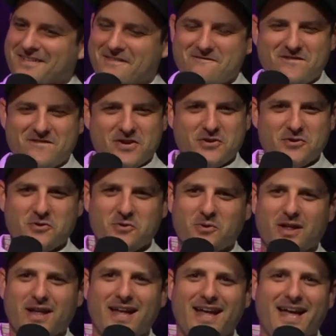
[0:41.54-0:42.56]

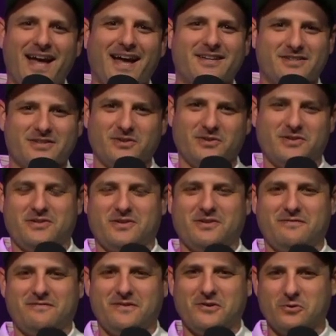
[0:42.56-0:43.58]
feel excellent.
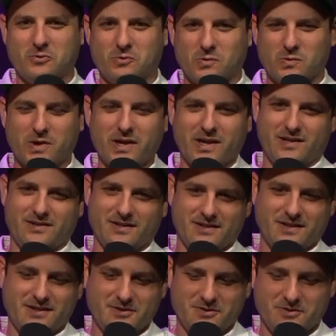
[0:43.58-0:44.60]
Feel great
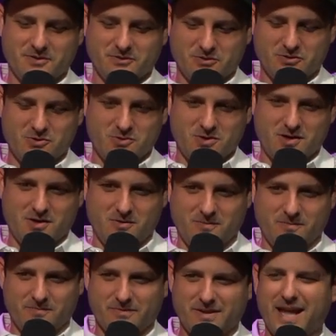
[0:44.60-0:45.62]
here in the
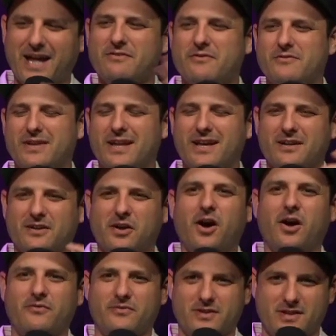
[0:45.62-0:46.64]
studio. Haven't even had a
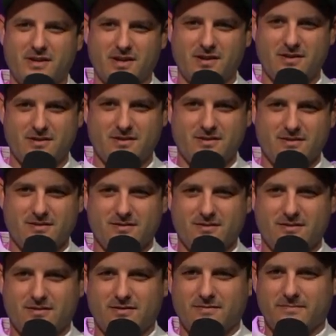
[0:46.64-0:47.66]
coffee yet.
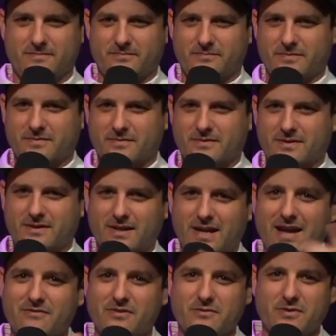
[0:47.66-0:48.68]

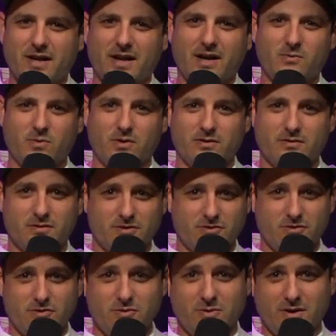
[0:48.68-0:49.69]
Haven't even had one.
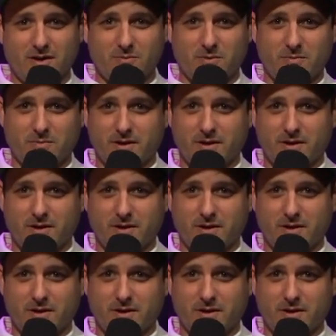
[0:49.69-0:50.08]
Did you had one, Mike?